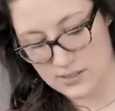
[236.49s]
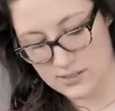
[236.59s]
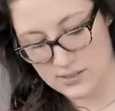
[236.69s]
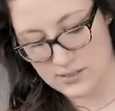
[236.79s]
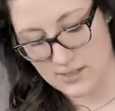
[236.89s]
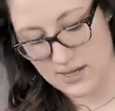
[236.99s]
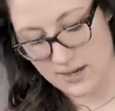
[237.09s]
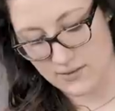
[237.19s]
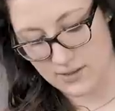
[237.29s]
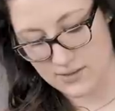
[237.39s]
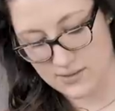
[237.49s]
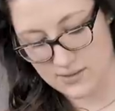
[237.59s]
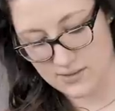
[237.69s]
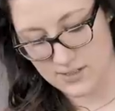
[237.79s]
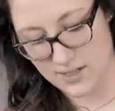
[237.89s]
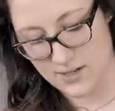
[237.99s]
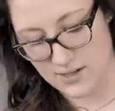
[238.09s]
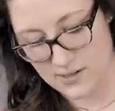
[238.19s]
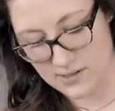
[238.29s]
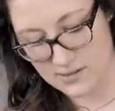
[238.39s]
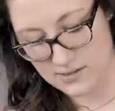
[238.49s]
see how this did here.